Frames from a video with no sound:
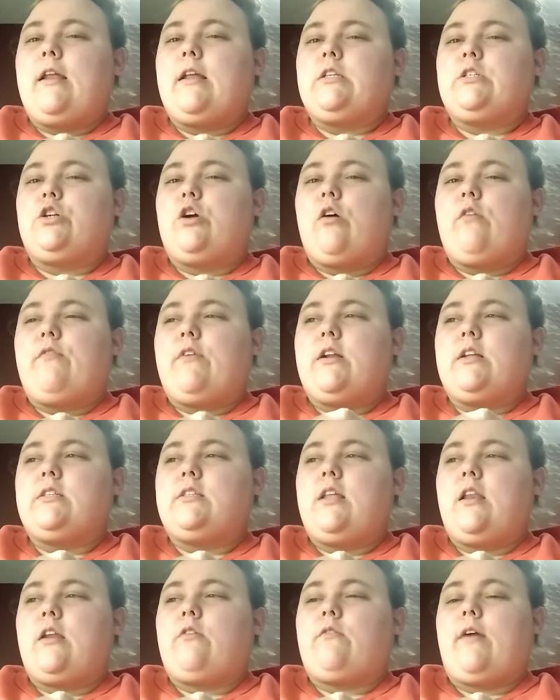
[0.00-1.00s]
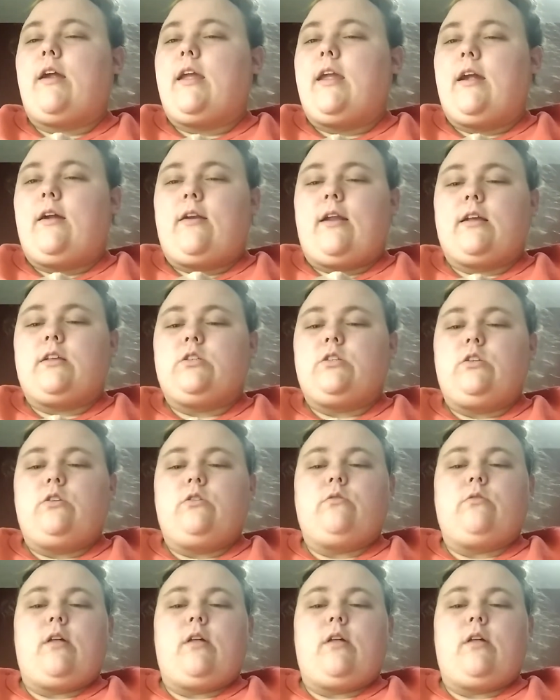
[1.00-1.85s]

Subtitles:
His girlfriend is sitting right here next to you.